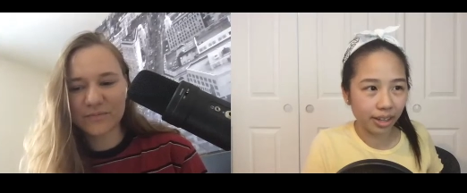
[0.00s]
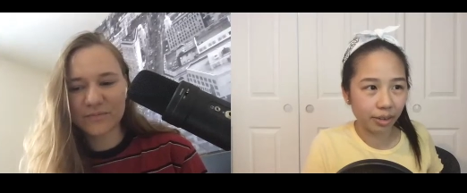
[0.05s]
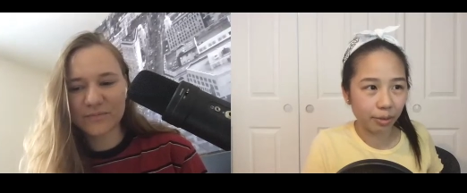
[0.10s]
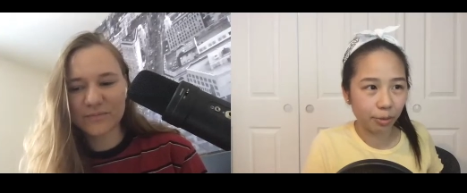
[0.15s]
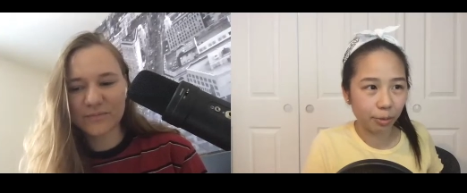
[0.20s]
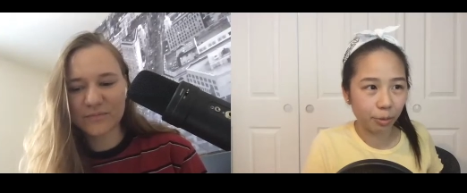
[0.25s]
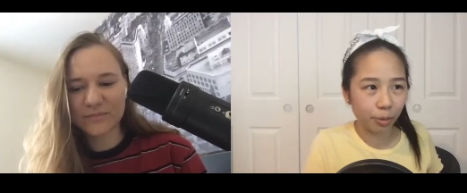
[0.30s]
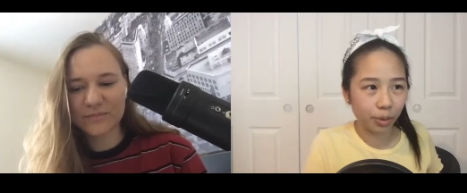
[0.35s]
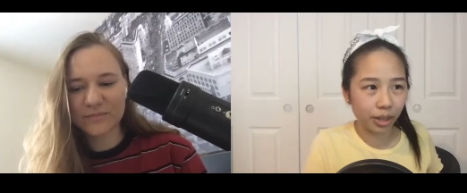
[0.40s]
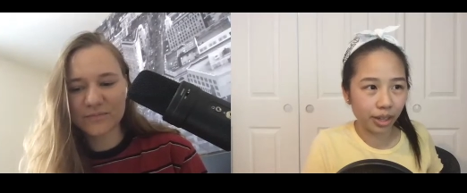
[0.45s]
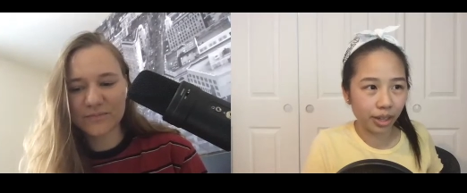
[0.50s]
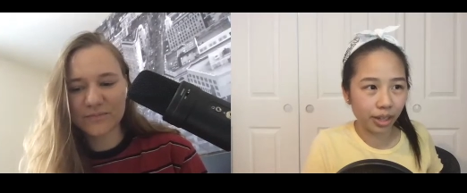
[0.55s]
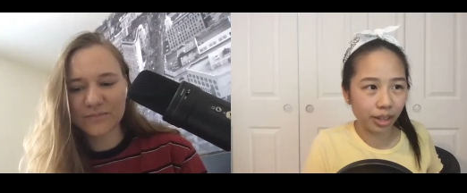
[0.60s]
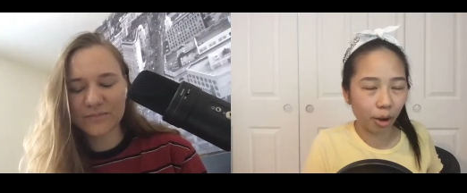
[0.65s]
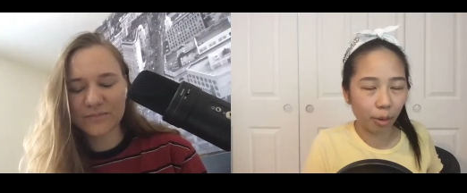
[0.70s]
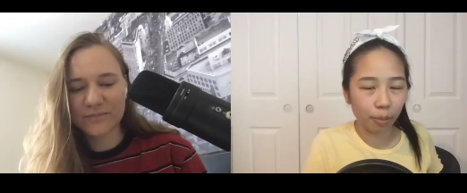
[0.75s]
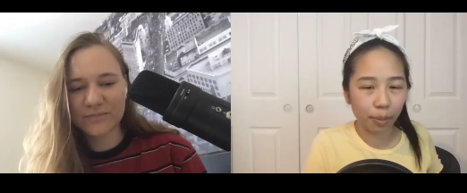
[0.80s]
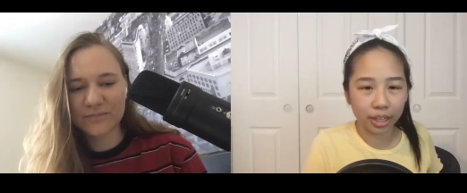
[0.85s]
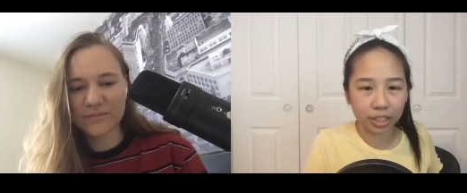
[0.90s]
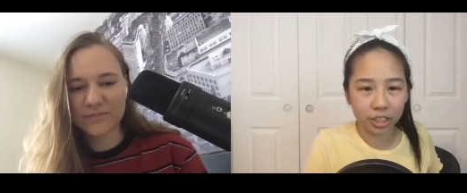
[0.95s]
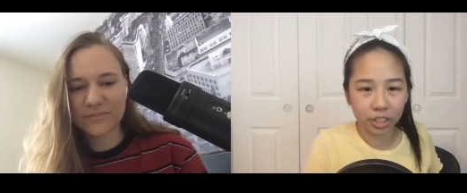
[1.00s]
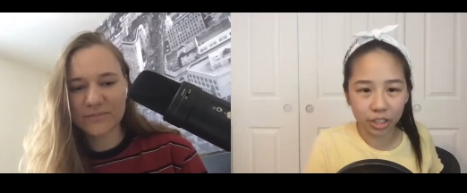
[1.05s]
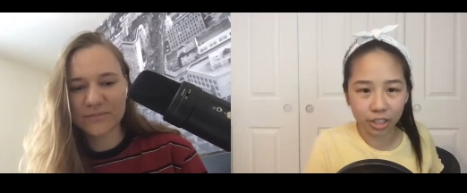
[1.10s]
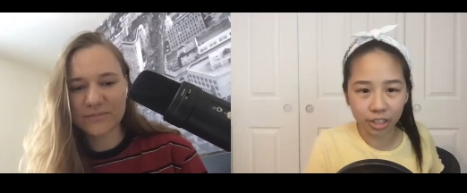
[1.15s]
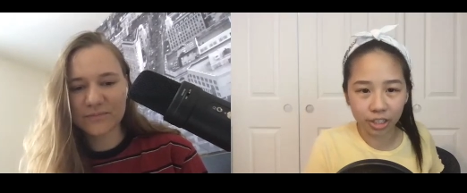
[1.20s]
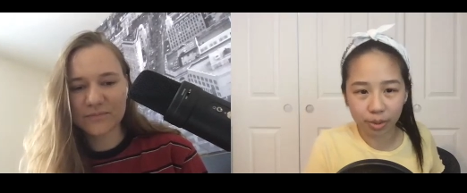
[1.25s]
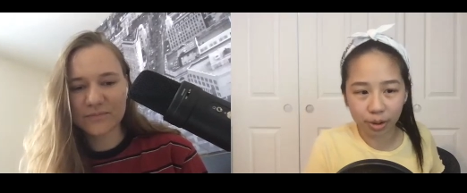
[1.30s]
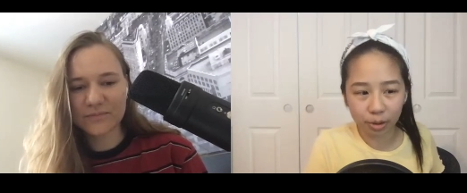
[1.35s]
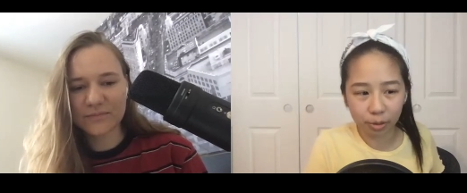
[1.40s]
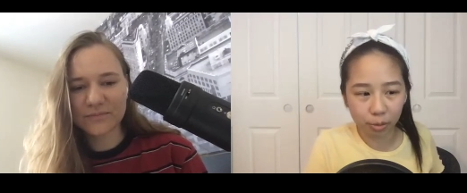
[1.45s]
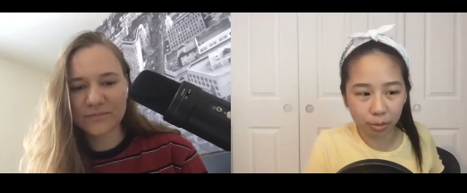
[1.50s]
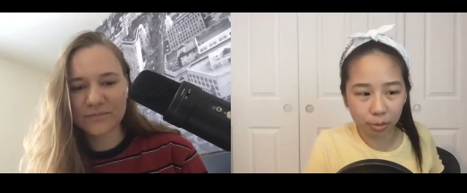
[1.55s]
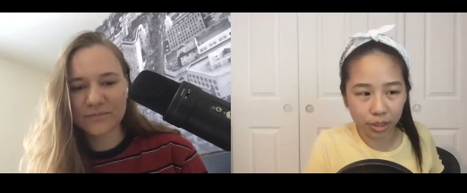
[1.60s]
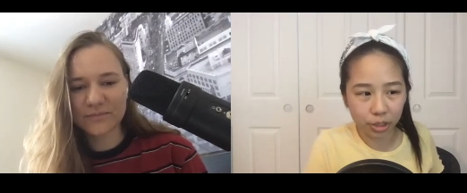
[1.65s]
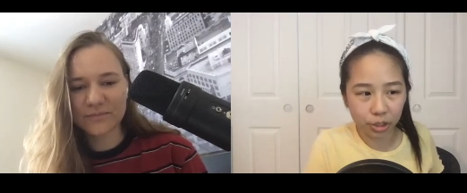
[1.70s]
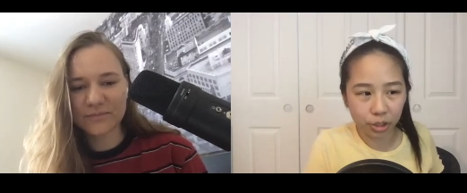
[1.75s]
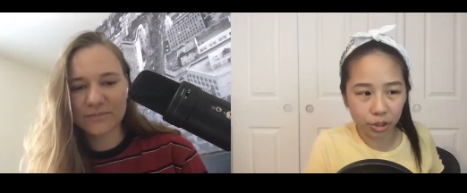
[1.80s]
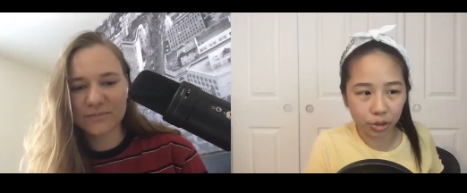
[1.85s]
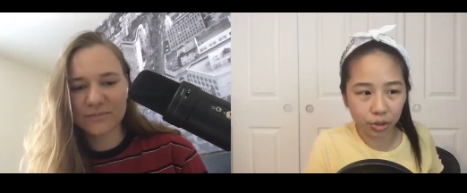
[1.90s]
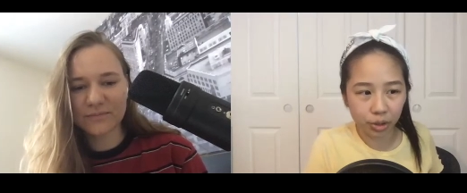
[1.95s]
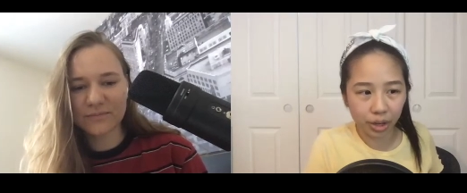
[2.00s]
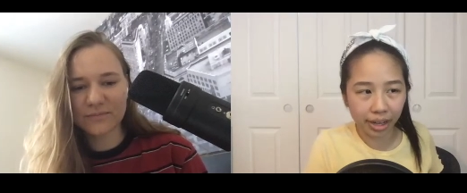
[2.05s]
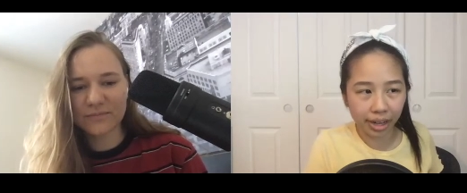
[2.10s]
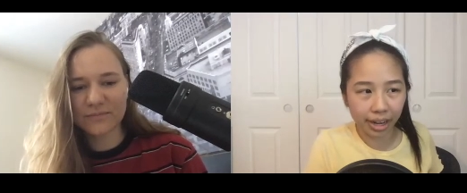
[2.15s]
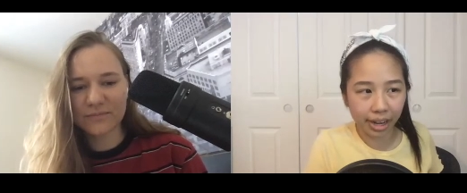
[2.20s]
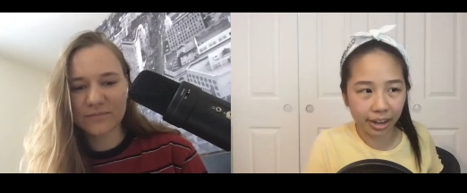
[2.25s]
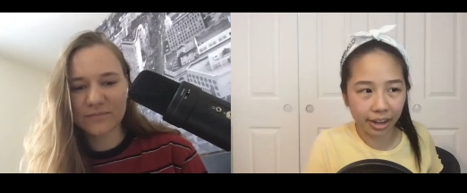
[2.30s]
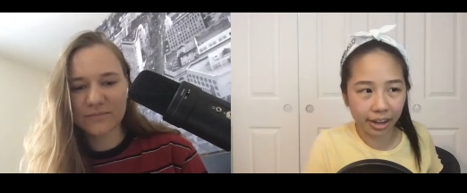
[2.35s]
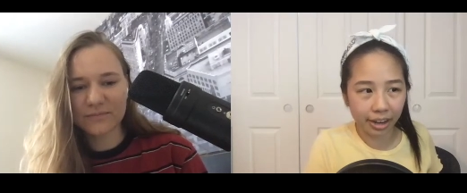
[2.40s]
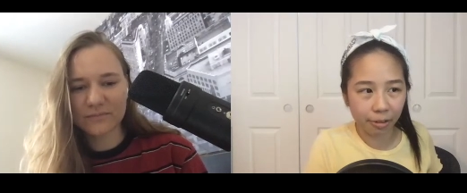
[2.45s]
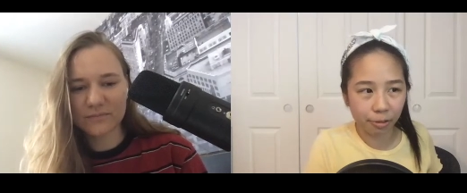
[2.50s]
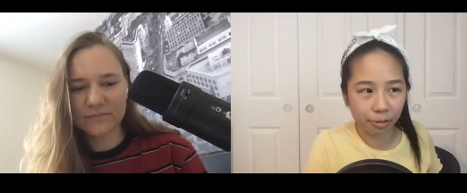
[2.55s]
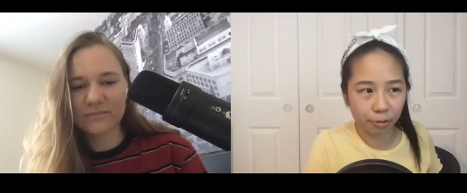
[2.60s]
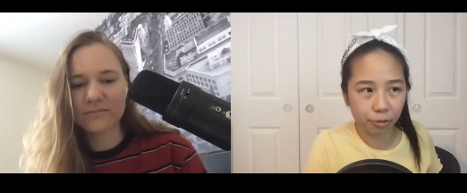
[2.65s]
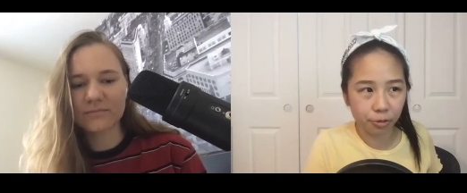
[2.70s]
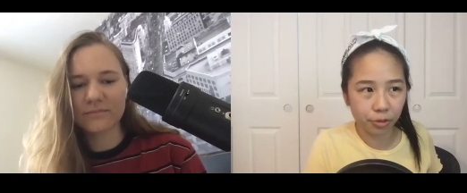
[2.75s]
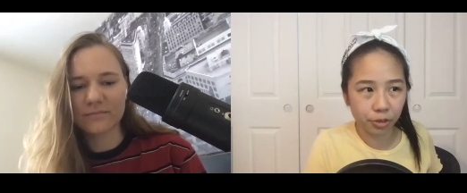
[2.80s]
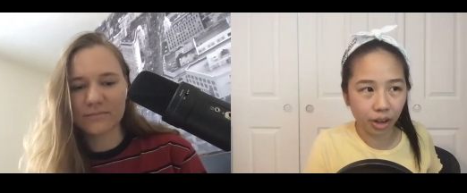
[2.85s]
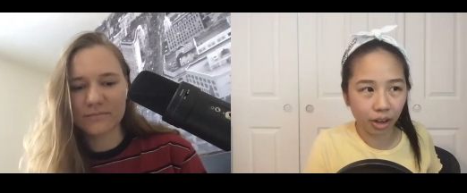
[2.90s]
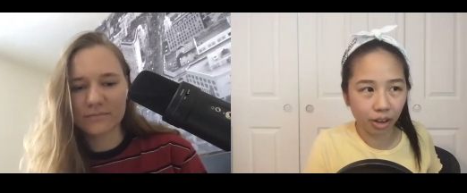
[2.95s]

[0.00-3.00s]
Speaker 1: we are passionate about what we do and have mm-hmm.